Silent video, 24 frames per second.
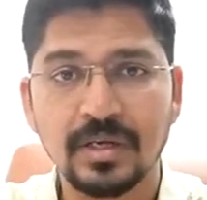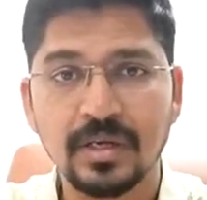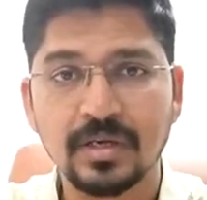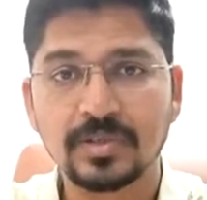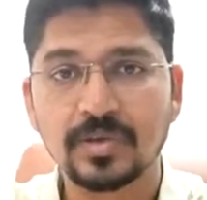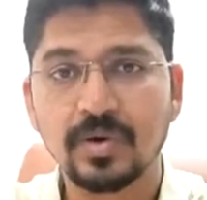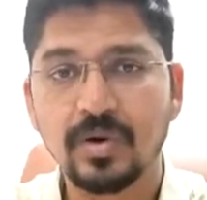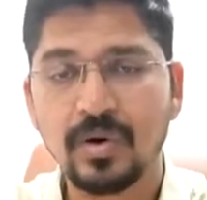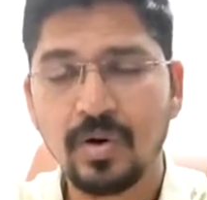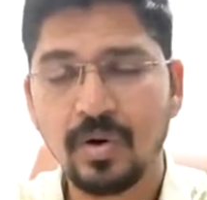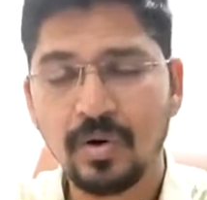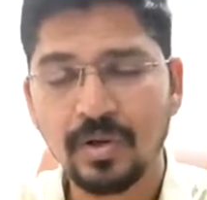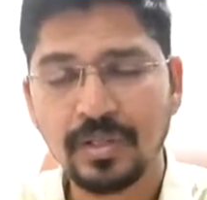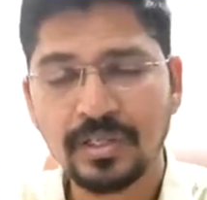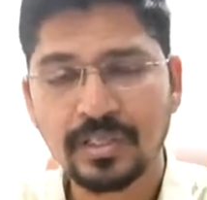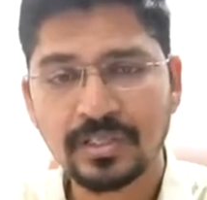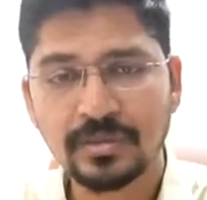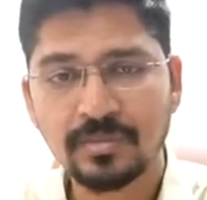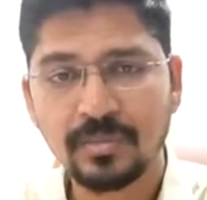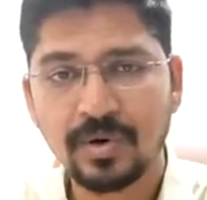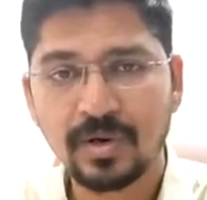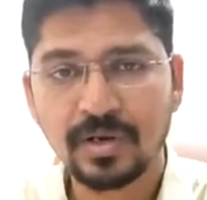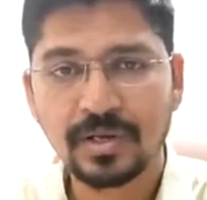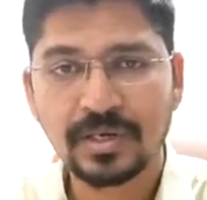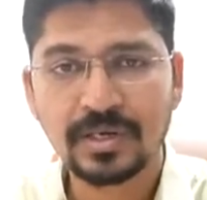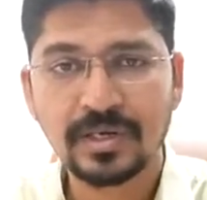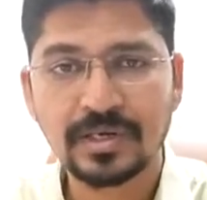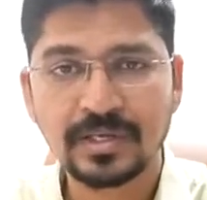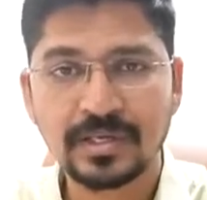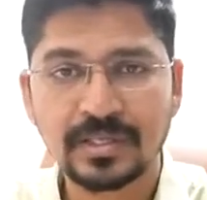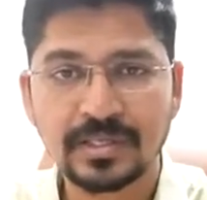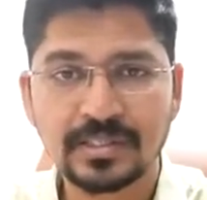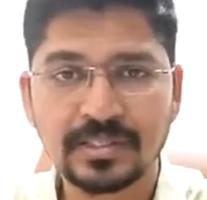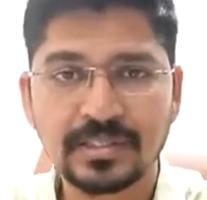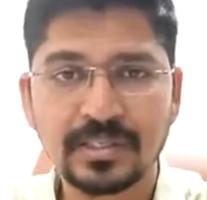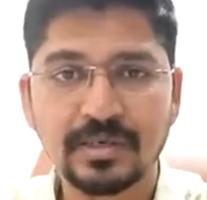So all this molecular
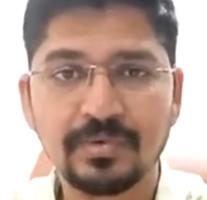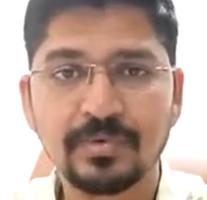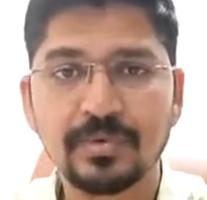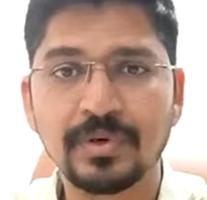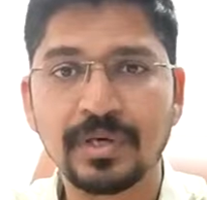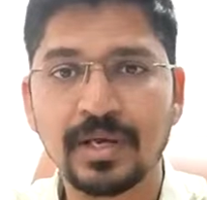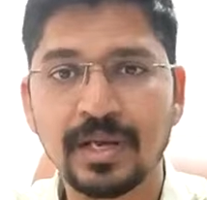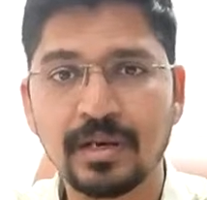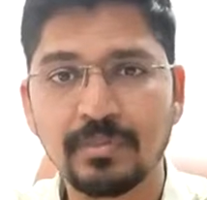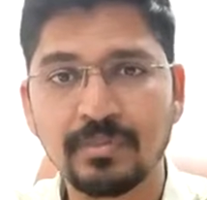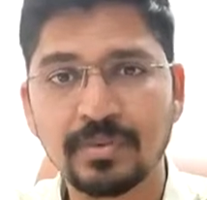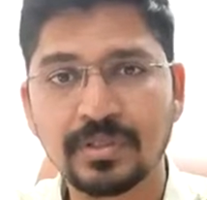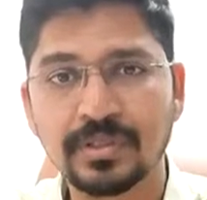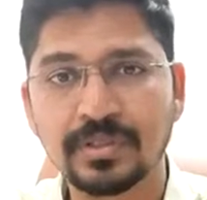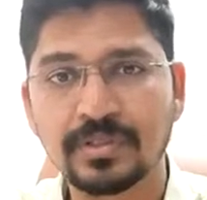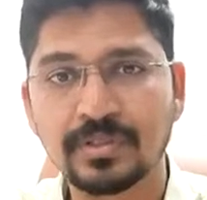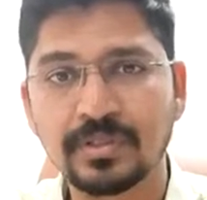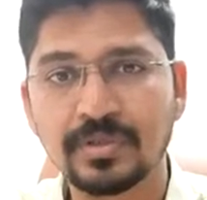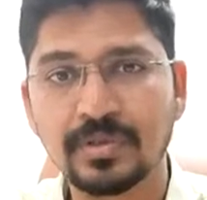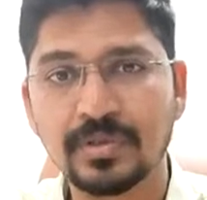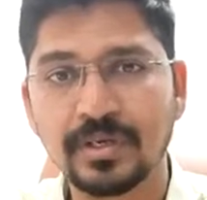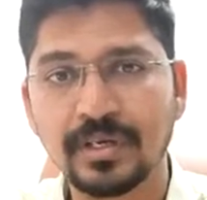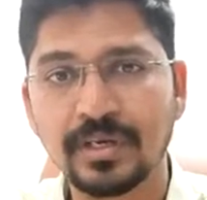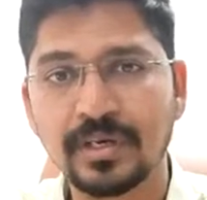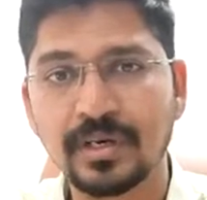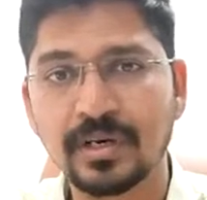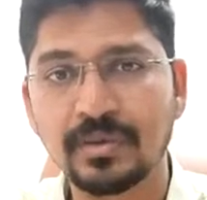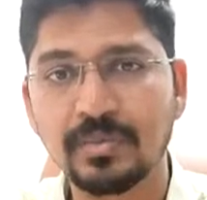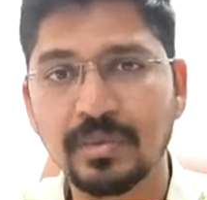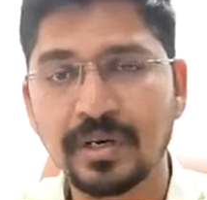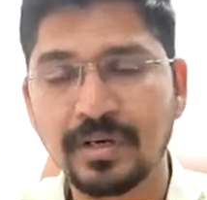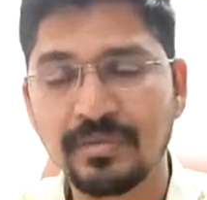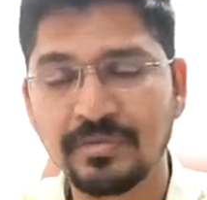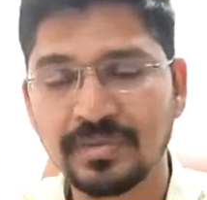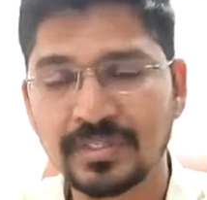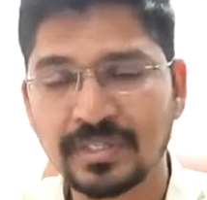testing would help us to
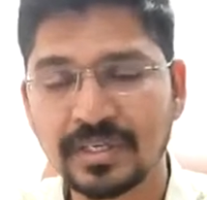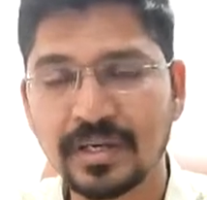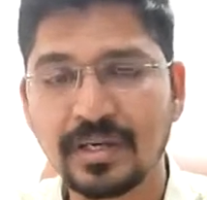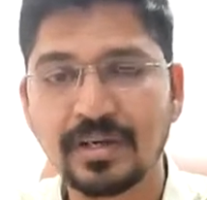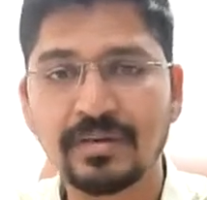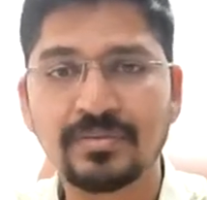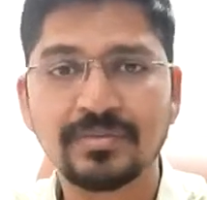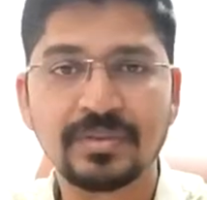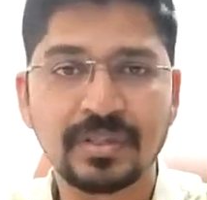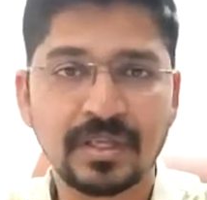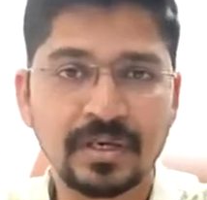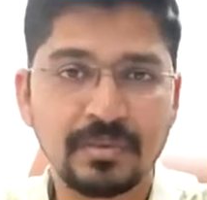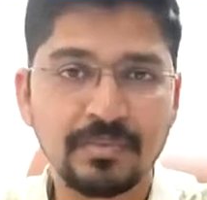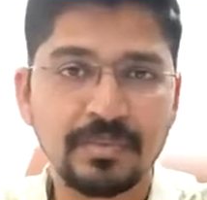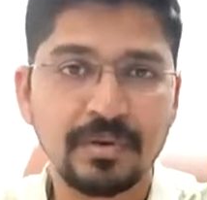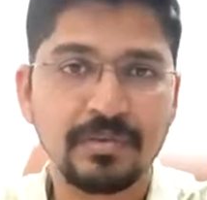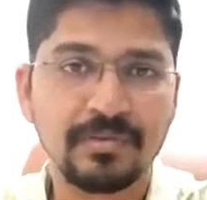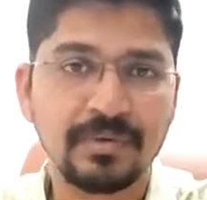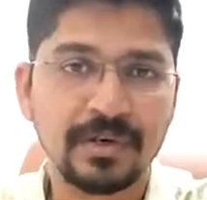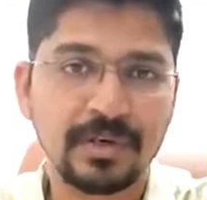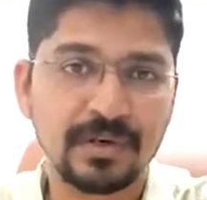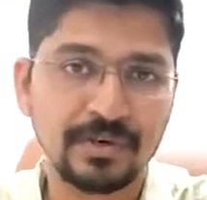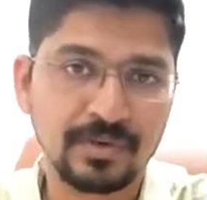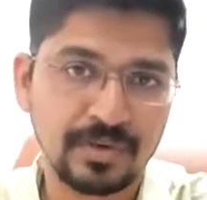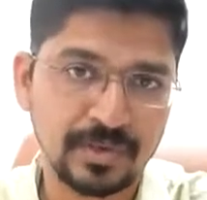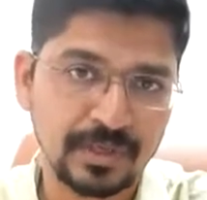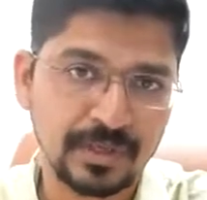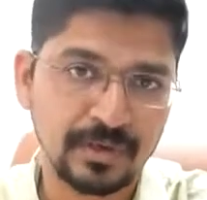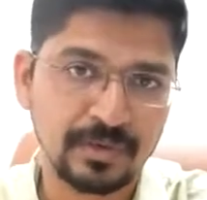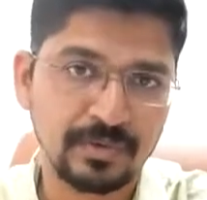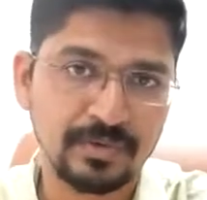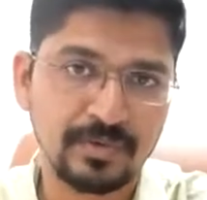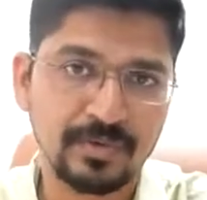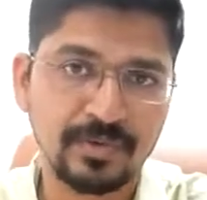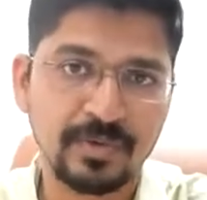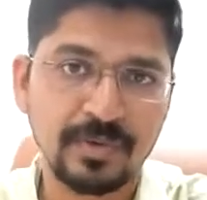determine which kind of therapy we need to
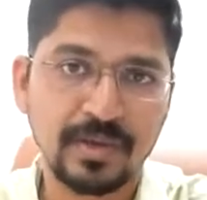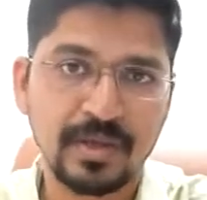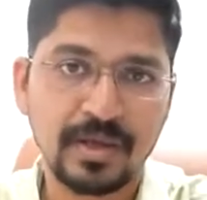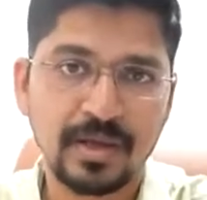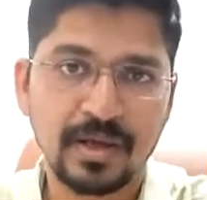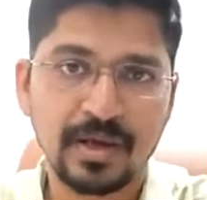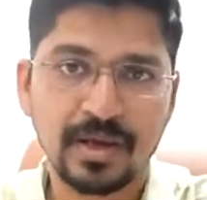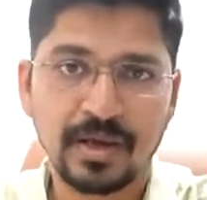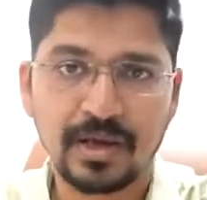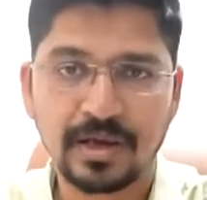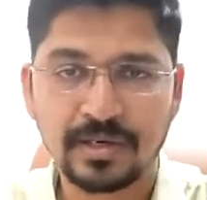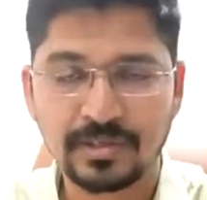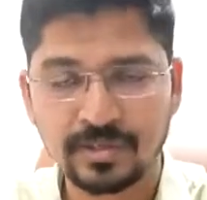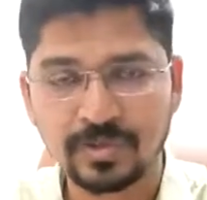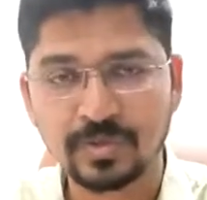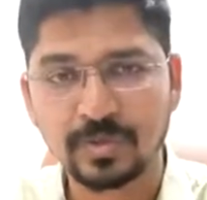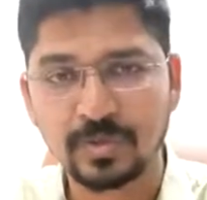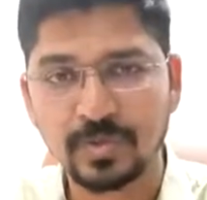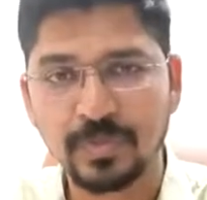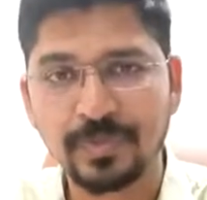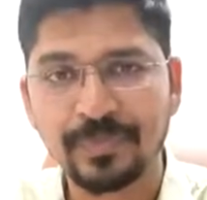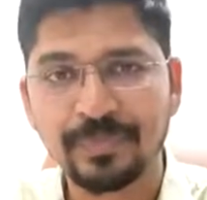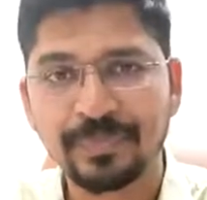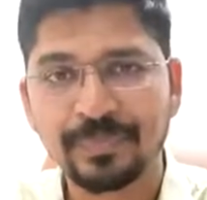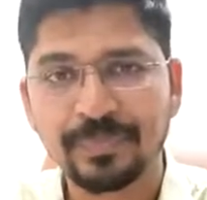give, and so.